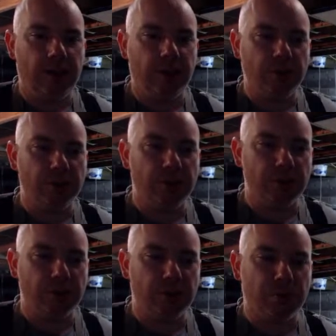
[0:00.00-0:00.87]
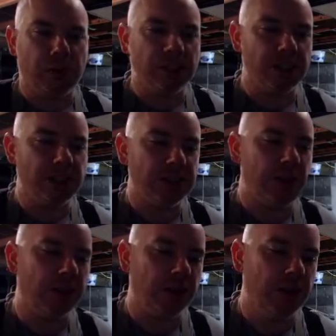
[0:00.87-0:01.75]
uh, and close the
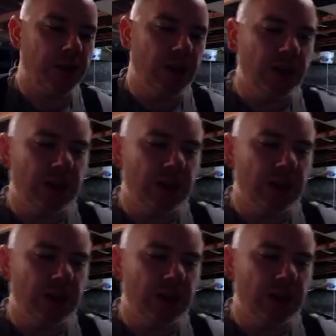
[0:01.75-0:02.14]
process